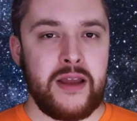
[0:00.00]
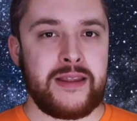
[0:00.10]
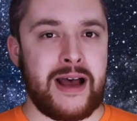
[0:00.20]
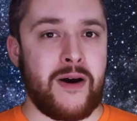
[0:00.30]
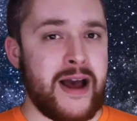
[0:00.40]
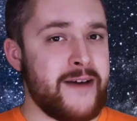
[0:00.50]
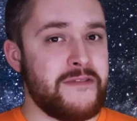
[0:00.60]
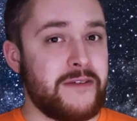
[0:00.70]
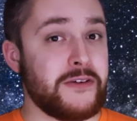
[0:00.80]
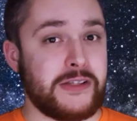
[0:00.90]
Now, I have
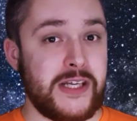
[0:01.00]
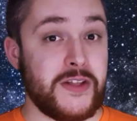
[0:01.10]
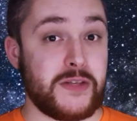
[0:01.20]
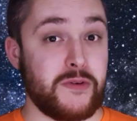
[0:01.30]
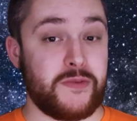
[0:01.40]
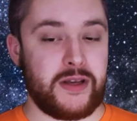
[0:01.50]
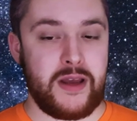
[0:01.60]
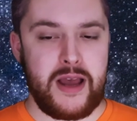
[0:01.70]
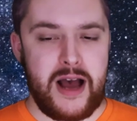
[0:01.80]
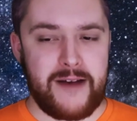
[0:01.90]
never seen this movie.
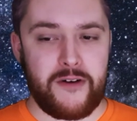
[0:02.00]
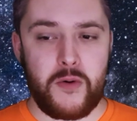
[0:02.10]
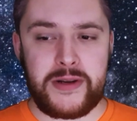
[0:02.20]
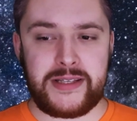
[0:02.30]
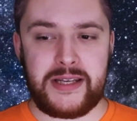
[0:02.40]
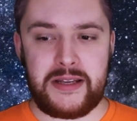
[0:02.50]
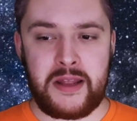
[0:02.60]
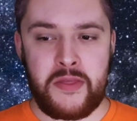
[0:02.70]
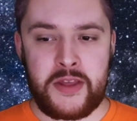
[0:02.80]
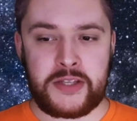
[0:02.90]
I've always seen
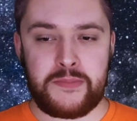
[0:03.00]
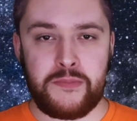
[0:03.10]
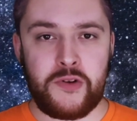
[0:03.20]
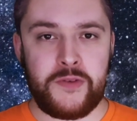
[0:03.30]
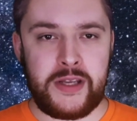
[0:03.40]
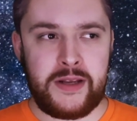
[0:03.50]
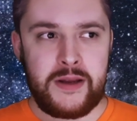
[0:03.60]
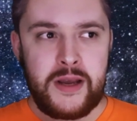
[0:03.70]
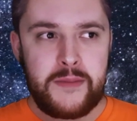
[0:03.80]
this movie